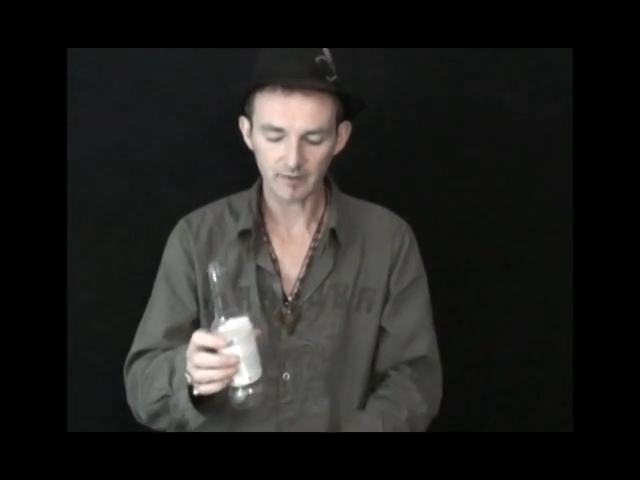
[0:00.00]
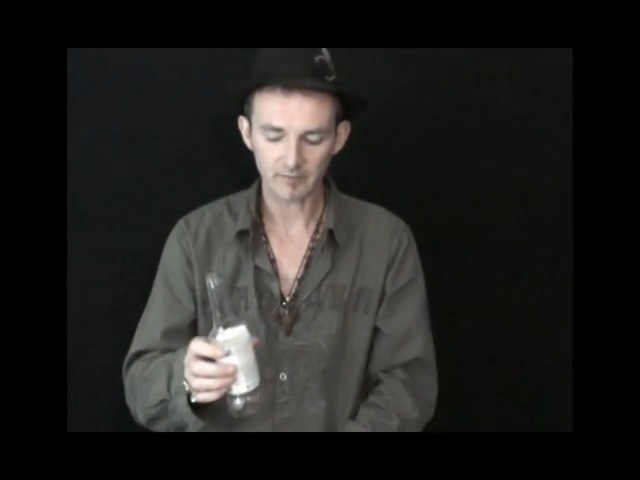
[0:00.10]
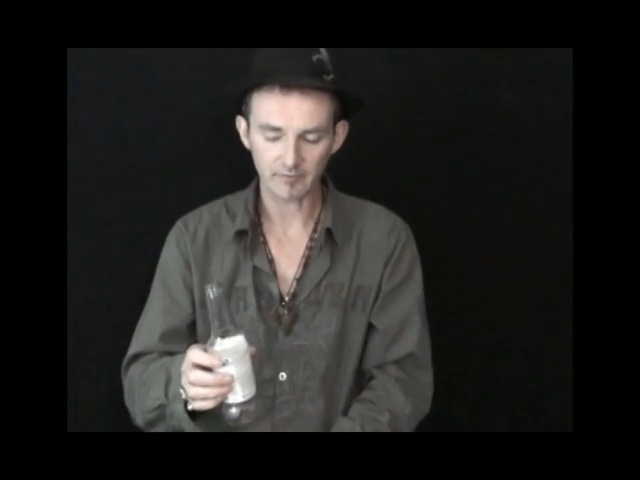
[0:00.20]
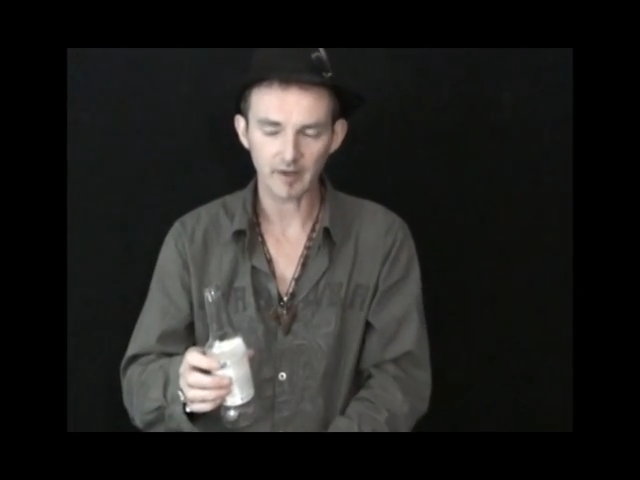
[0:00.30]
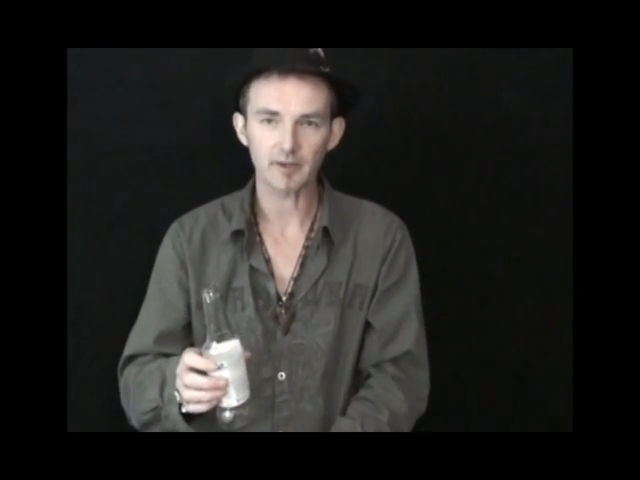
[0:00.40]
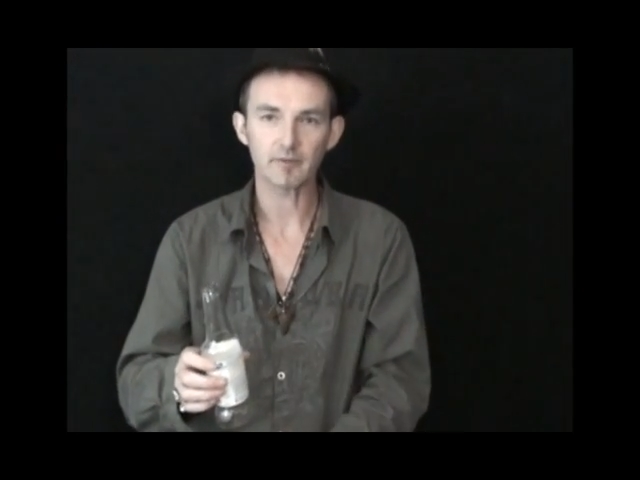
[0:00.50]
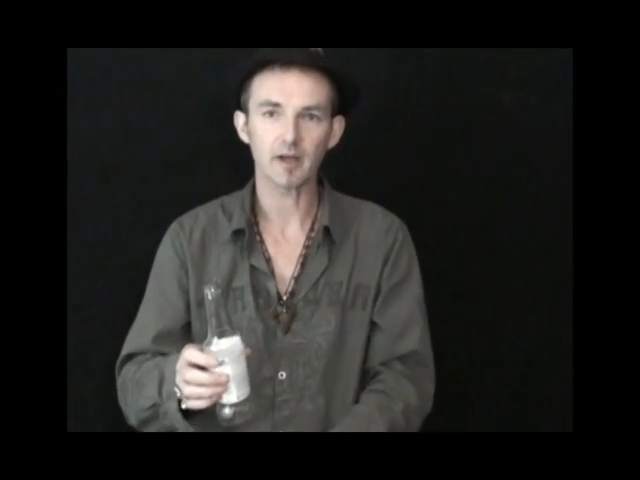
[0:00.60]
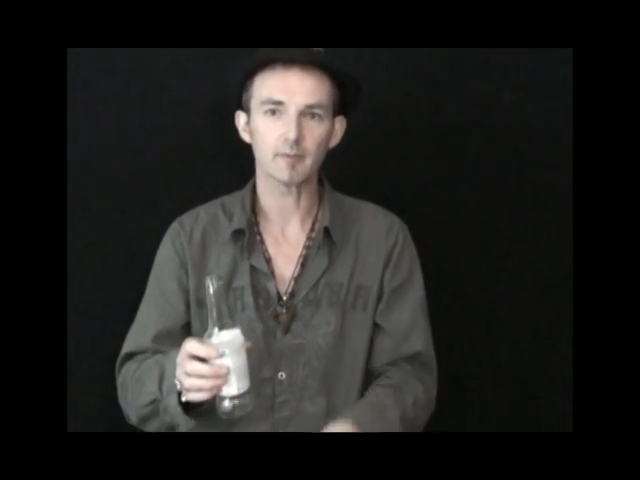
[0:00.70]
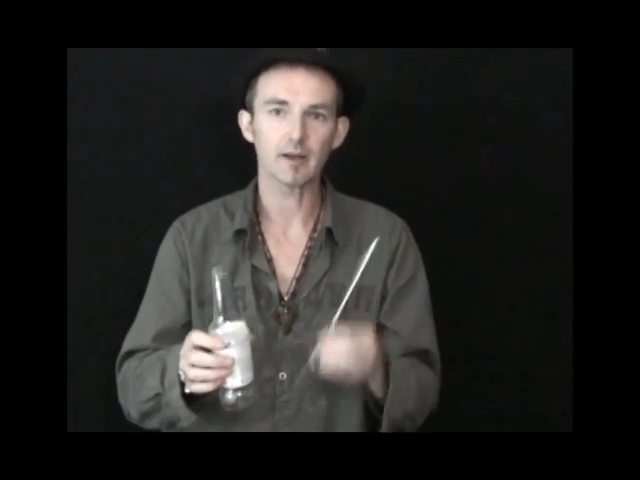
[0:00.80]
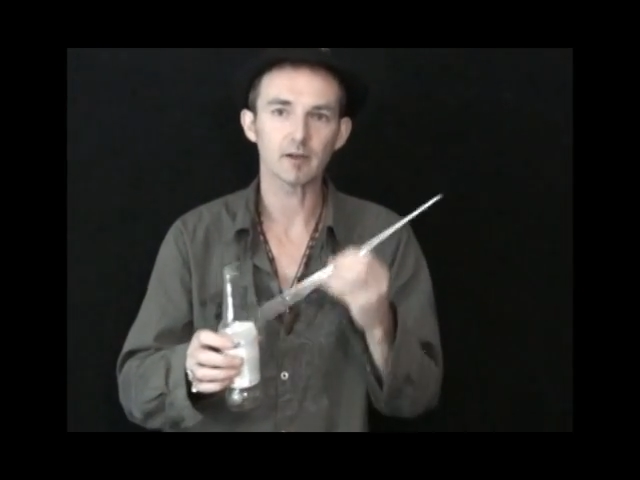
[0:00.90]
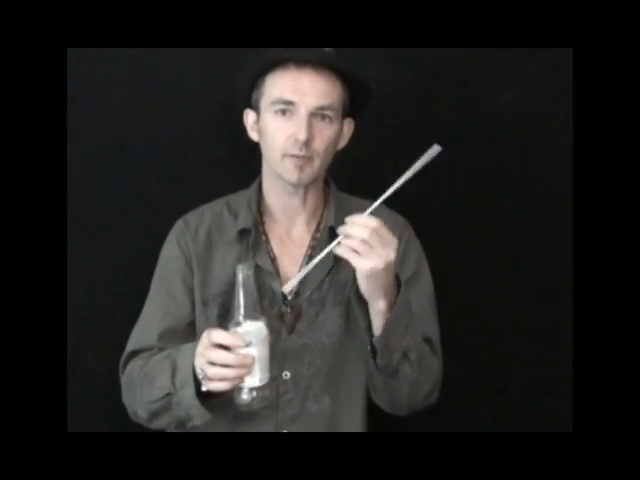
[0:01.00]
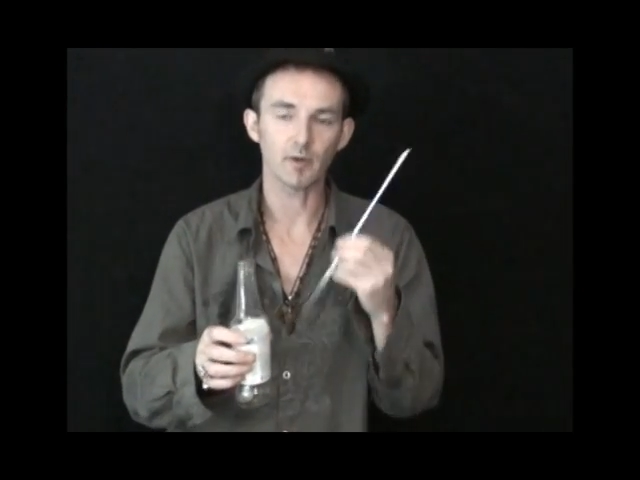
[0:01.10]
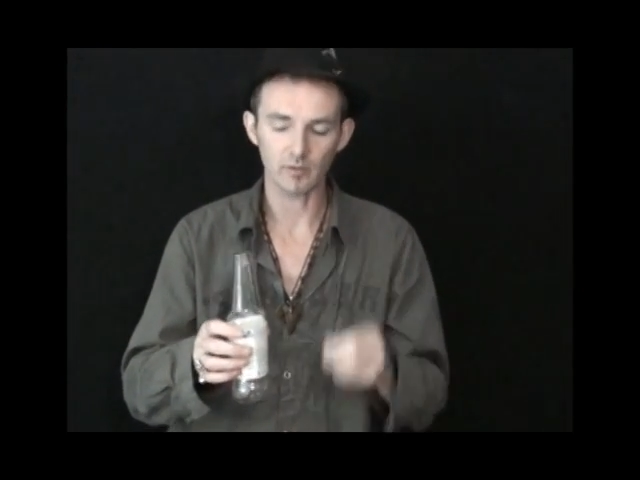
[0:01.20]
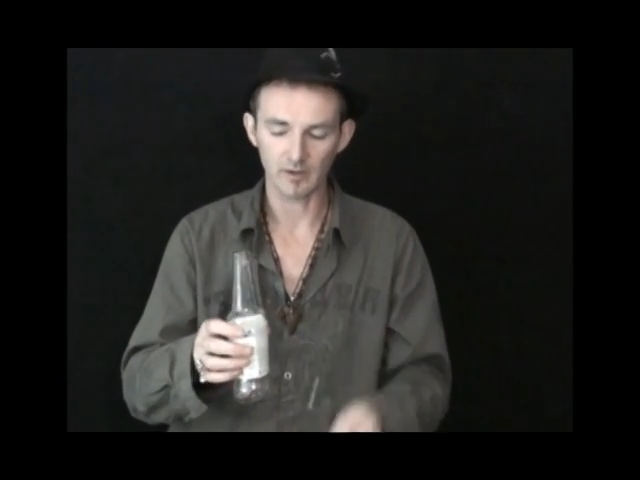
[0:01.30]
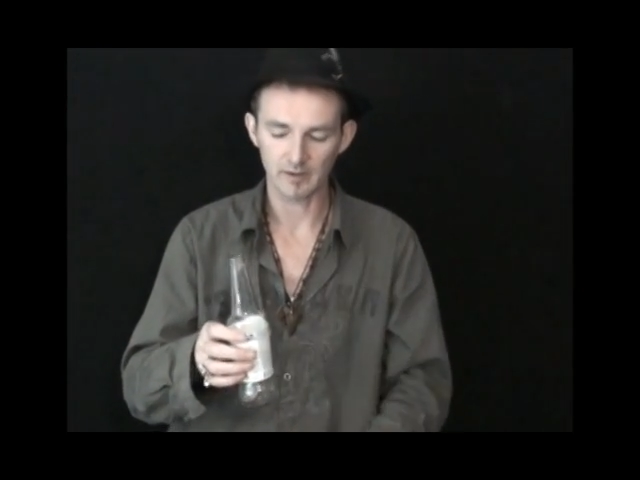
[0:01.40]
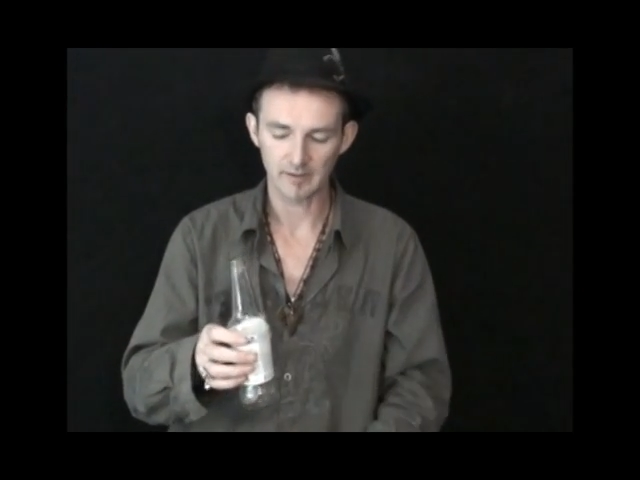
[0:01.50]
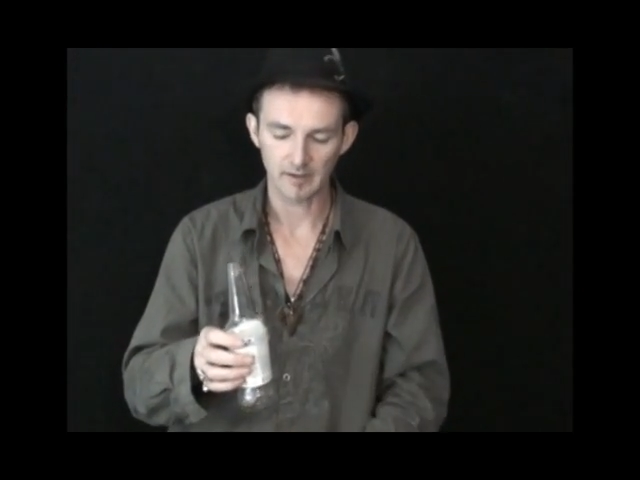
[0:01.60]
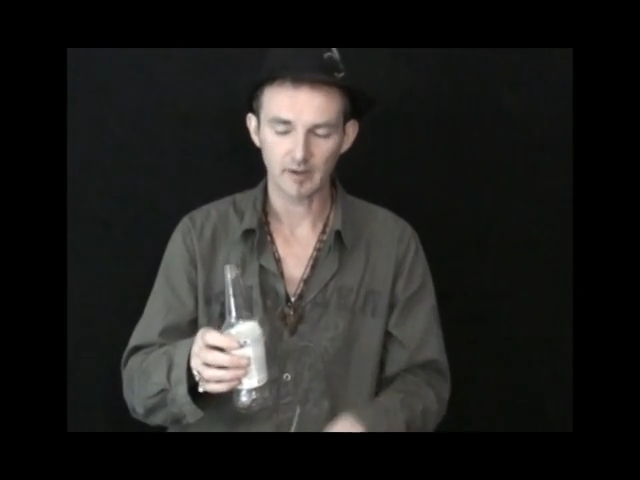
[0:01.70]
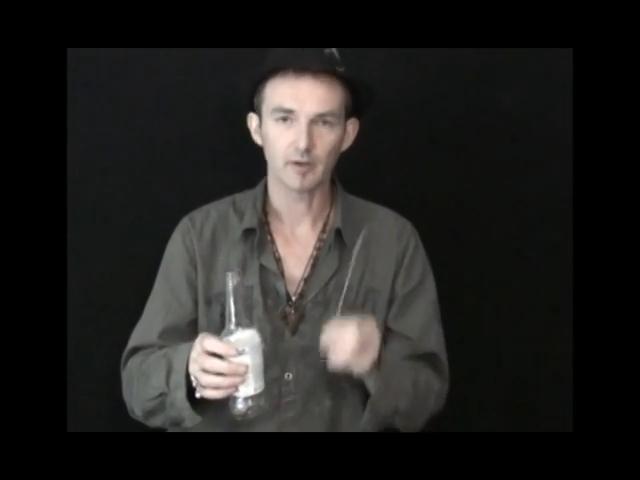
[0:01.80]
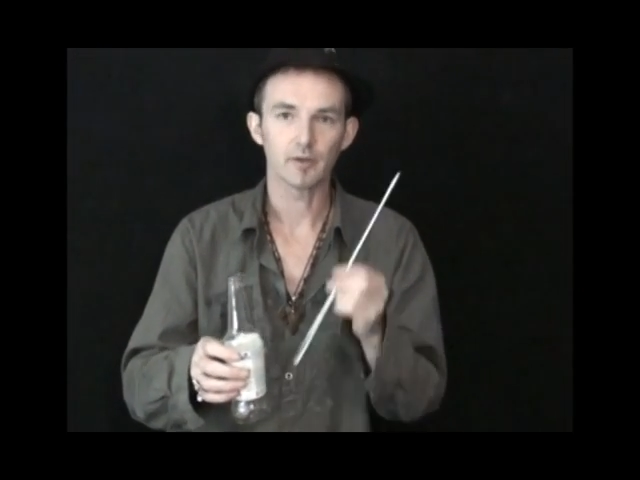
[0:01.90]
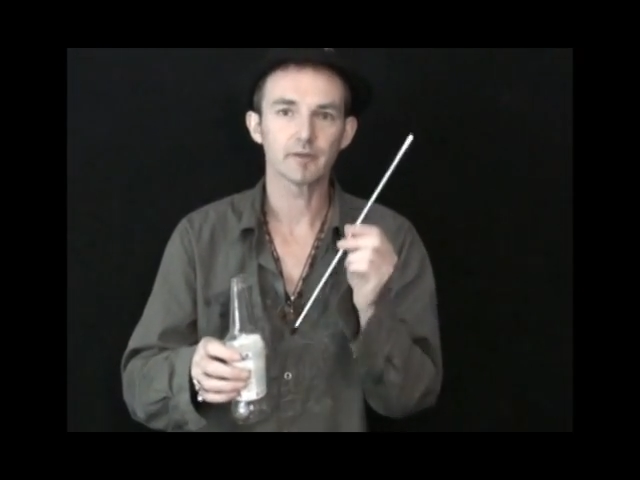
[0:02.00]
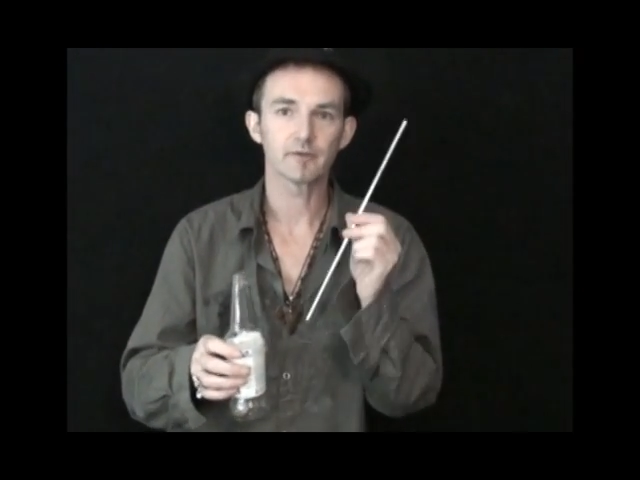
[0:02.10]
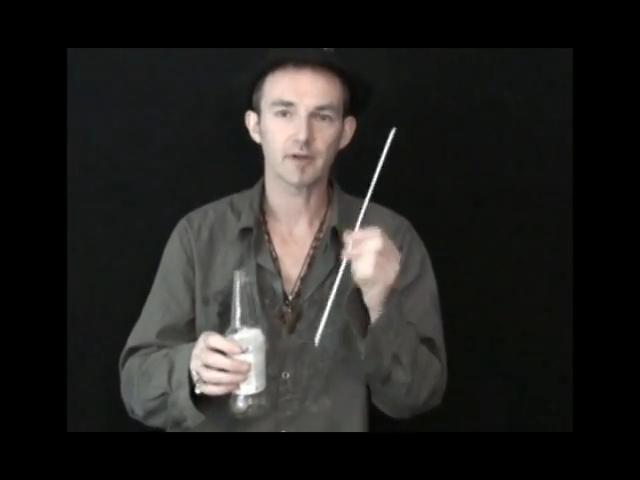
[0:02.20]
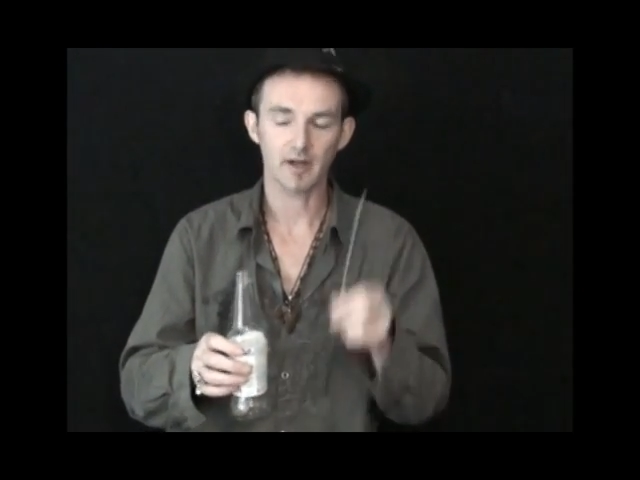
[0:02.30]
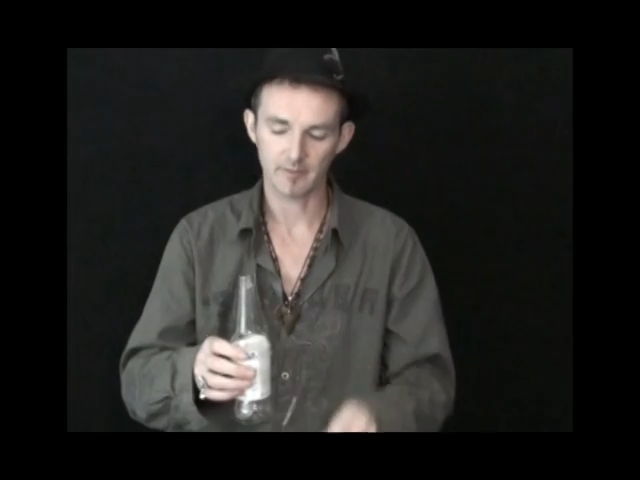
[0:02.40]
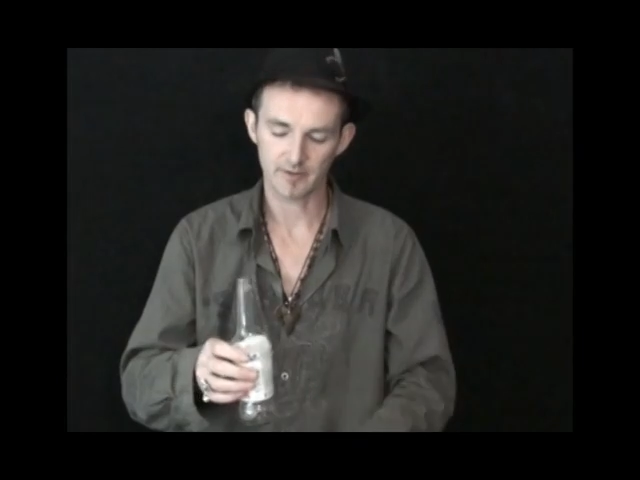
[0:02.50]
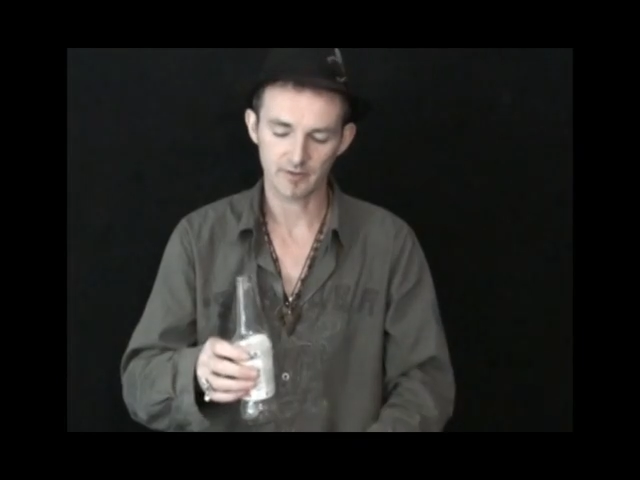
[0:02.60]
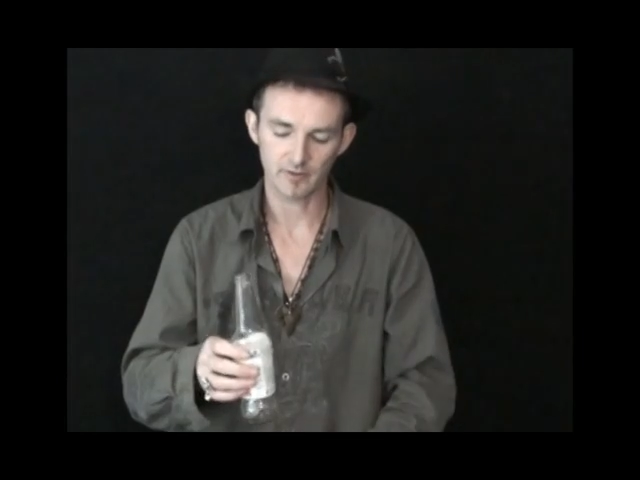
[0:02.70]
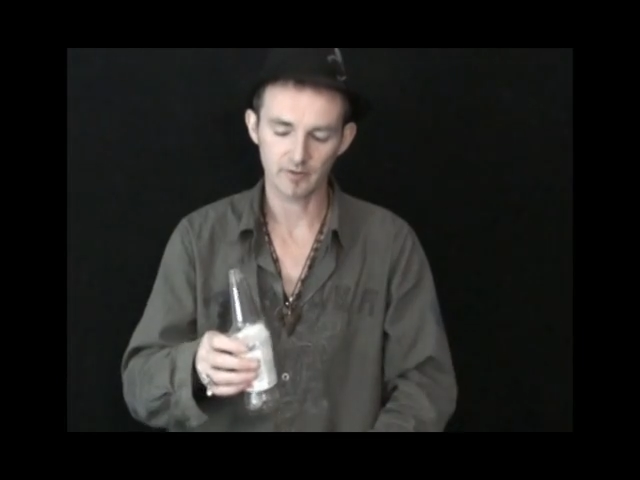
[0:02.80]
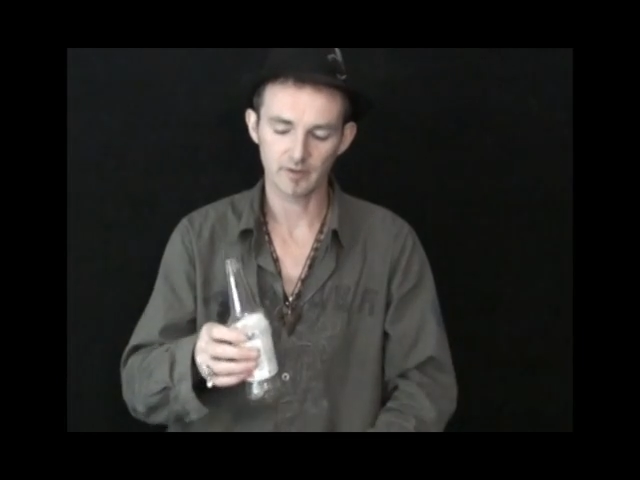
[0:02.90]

if you find the right metal pole, or you can try it with two.